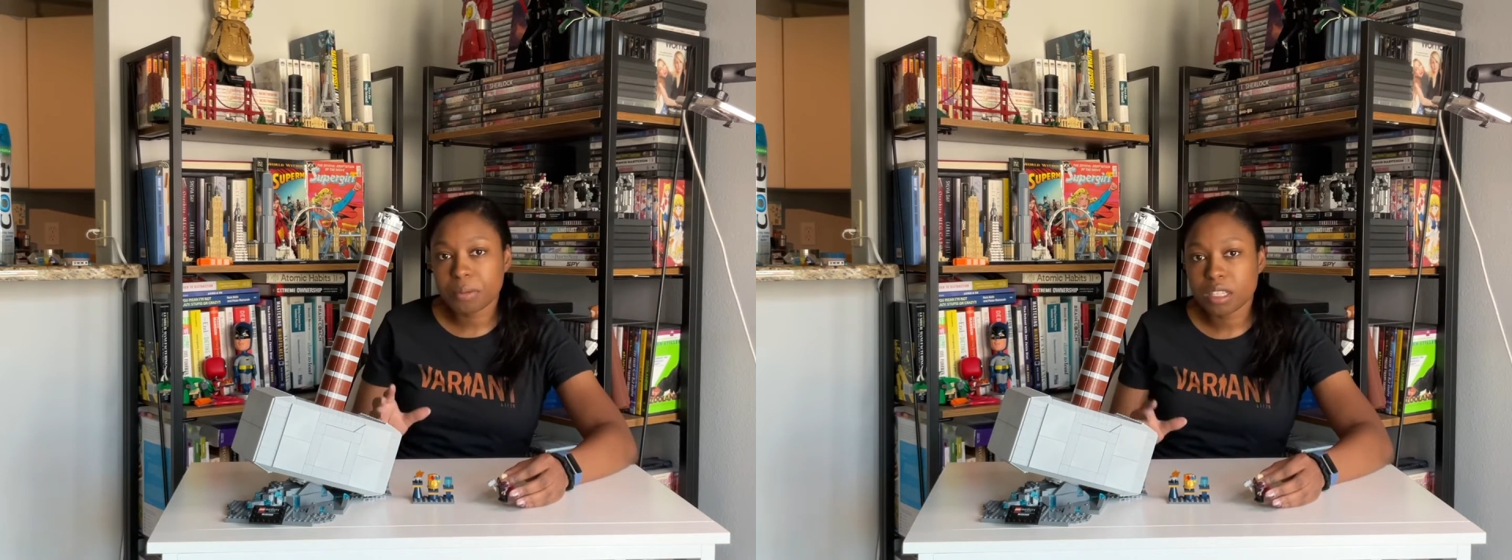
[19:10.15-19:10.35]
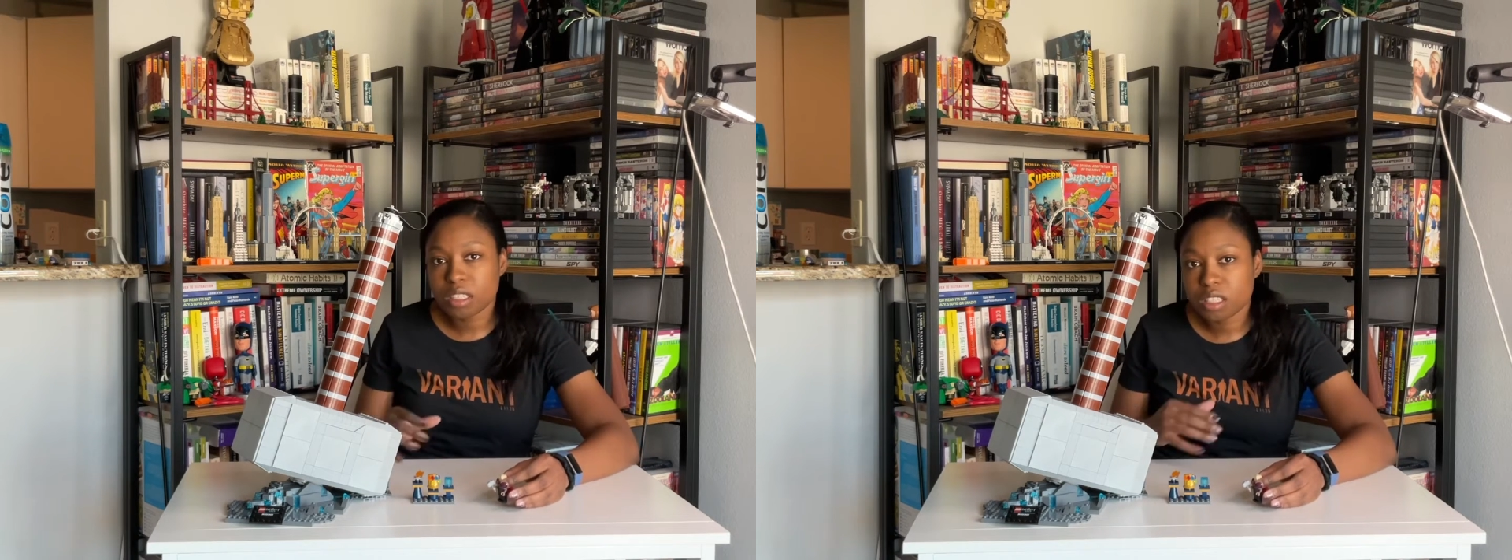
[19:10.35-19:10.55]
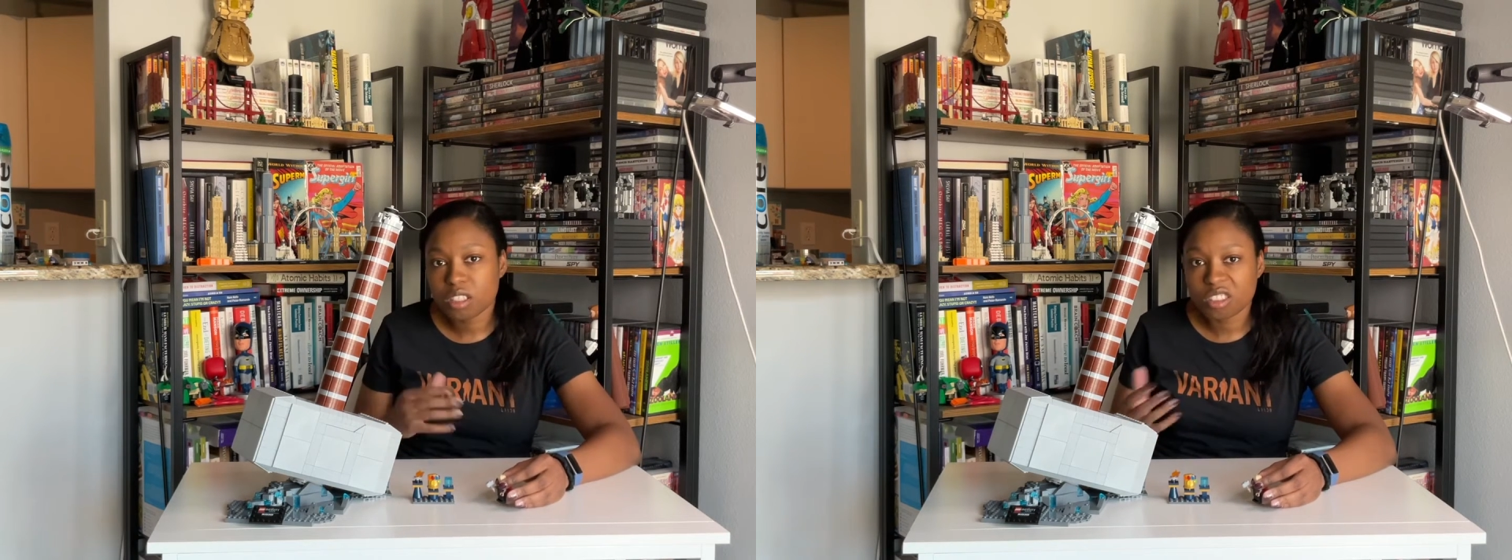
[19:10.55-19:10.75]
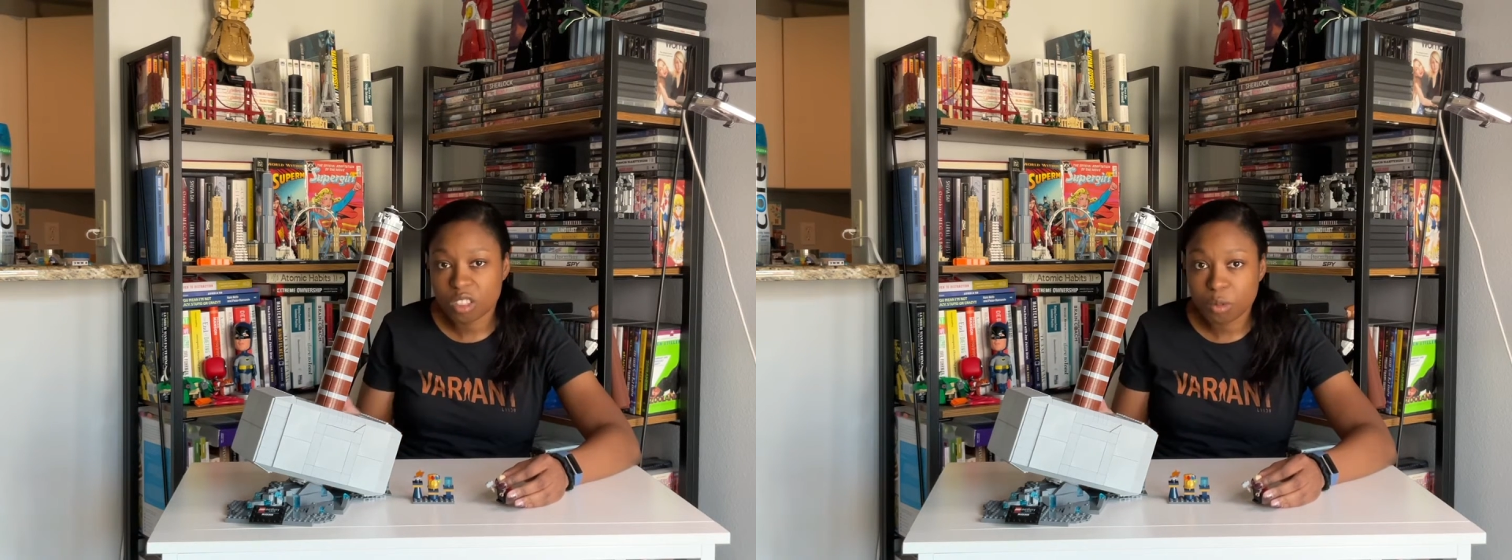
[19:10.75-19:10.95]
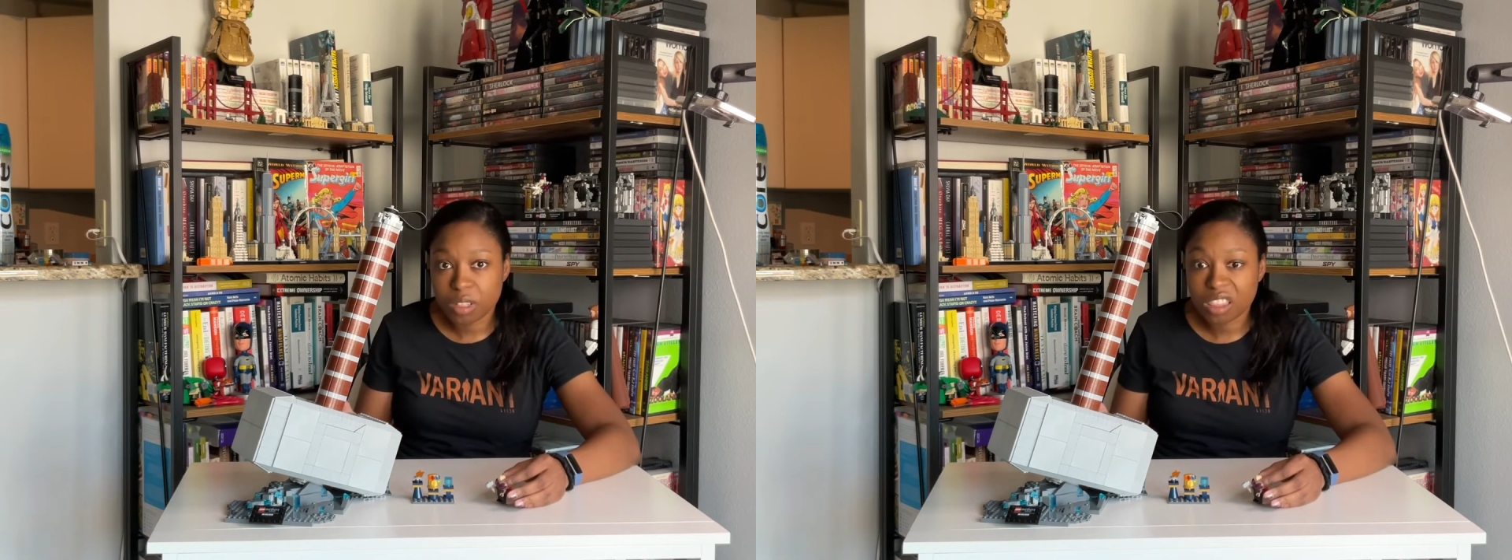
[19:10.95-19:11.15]
pieces as
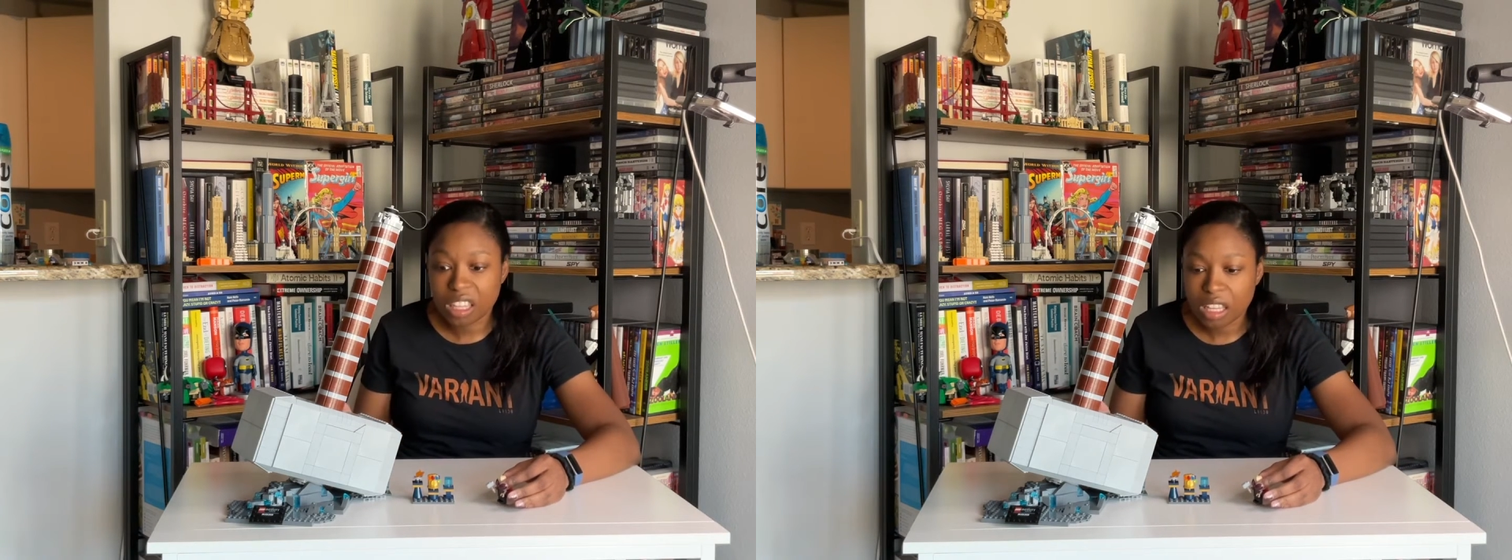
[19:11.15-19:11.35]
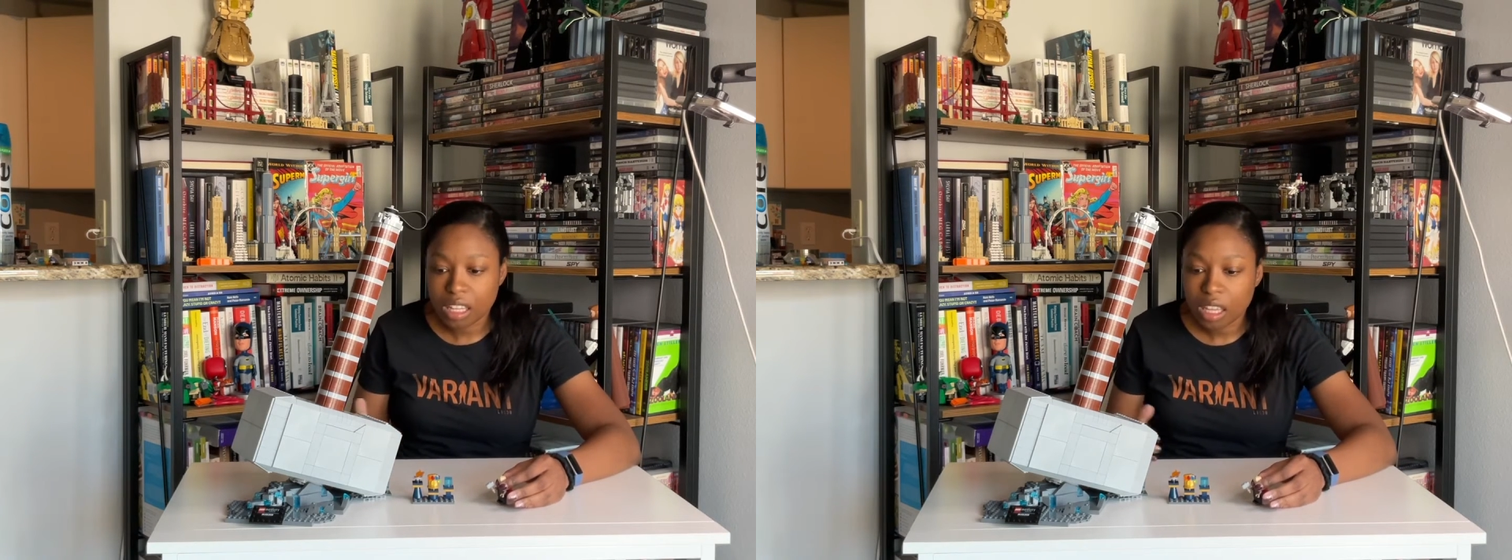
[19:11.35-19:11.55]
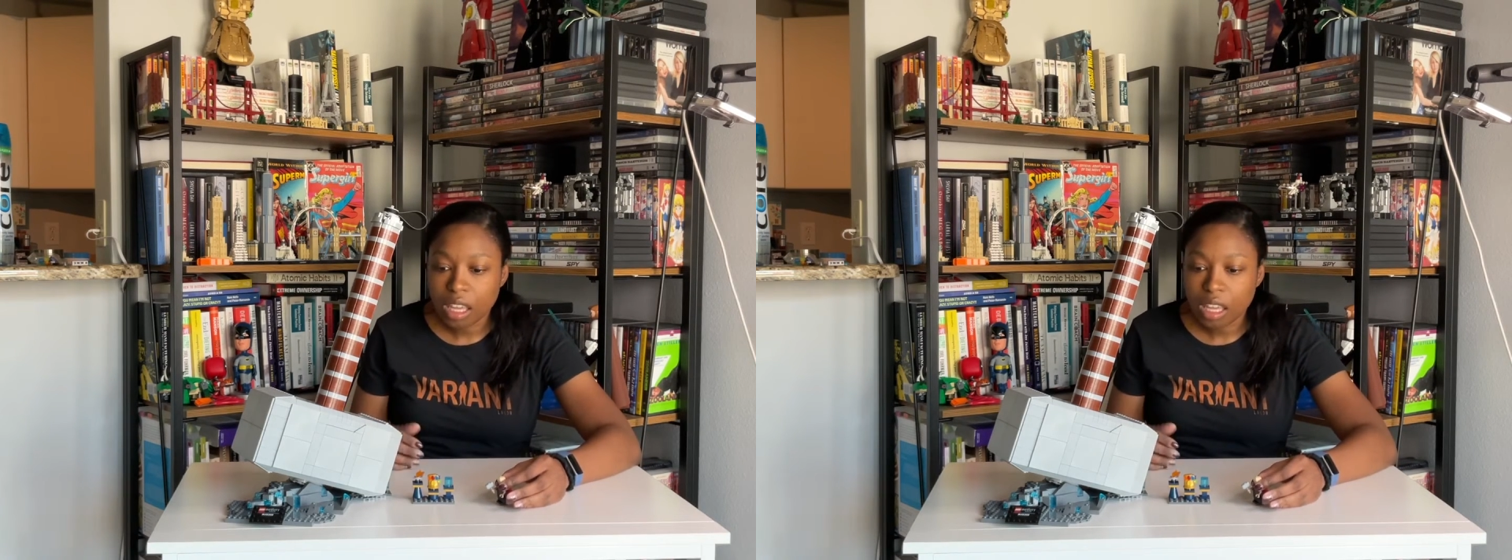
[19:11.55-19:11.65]
you would think,